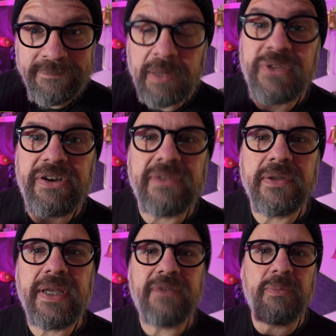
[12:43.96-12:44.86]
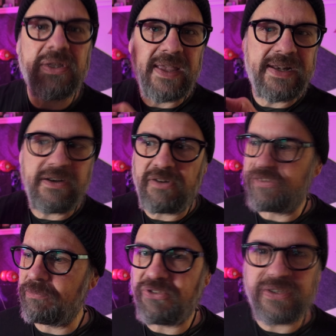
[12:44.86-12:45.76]
I'm serious. You have to put that in or
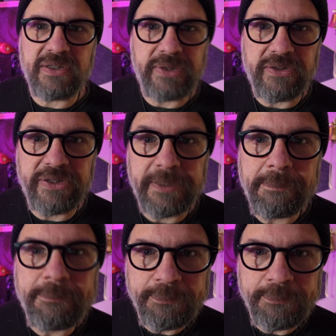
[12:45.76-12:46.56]
else I'm just going to ignore you.